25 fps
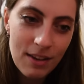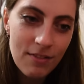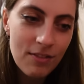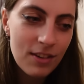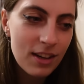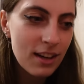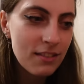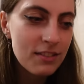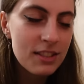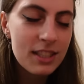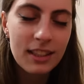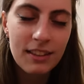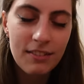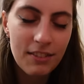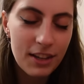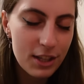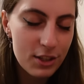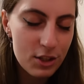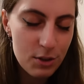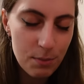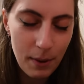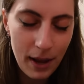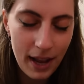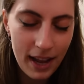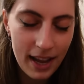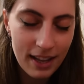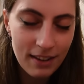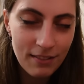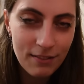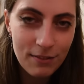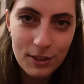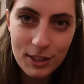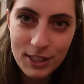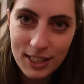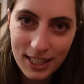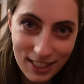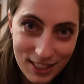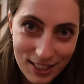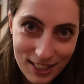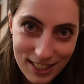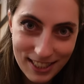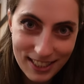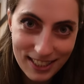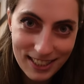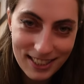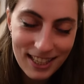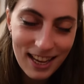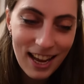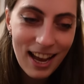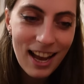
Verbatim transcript: even after living in Japan for six years.